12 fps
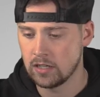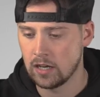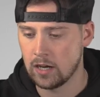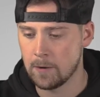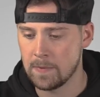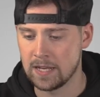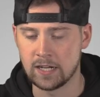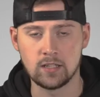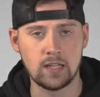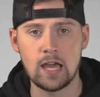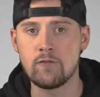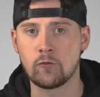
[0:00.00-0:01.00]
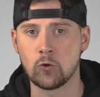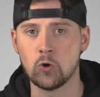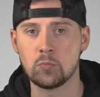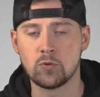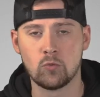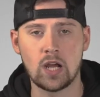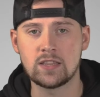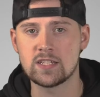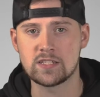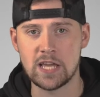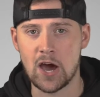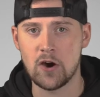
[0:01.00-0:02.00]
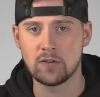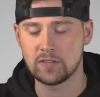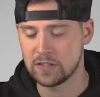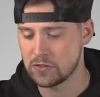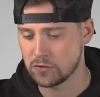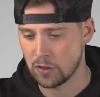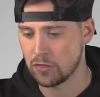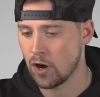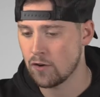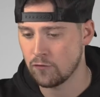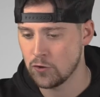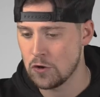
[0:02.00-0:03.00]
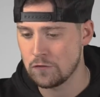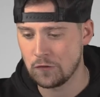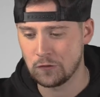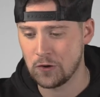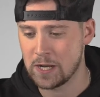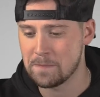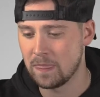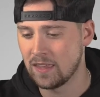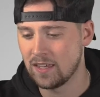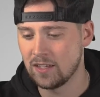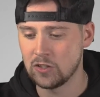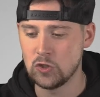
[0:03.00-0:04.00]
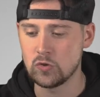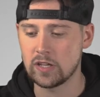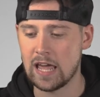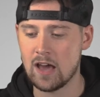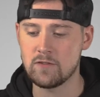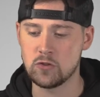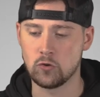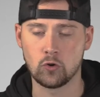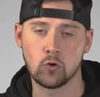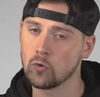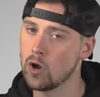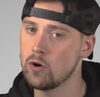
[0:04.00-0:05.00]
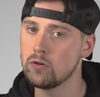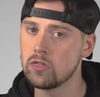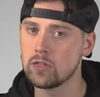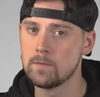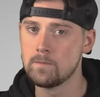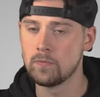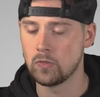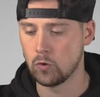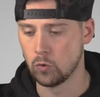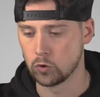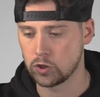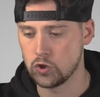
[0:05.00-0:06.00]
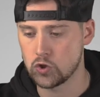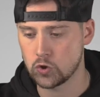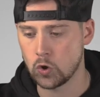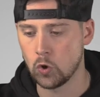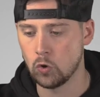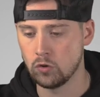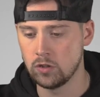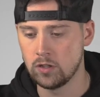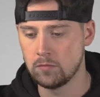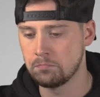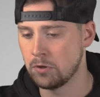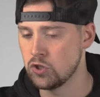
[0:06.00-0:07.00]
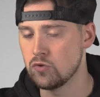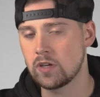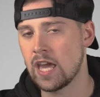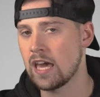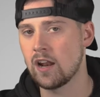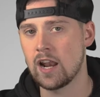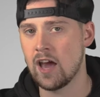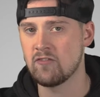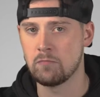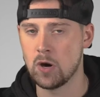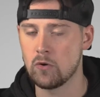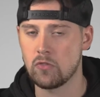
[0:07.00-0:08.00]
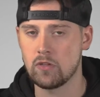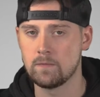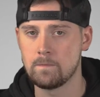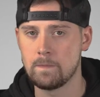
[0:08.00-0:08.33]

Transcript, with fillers: Um, and in a life group, write this down. This is a thought for you for free. You can have either growth or control, but you cannot have both.